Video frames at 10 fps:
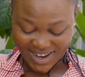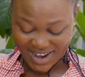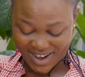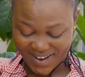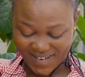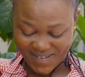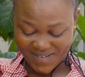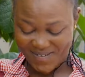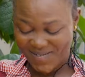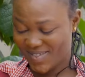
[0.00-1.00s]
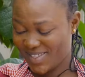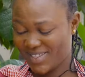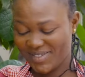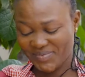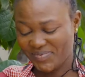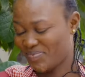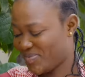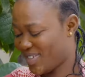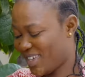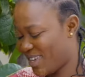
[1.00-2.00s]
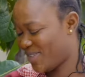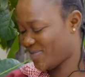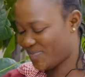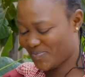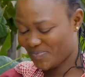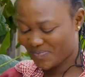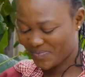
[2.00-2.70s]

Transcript: Oh yeah, keep it there. I go soak up.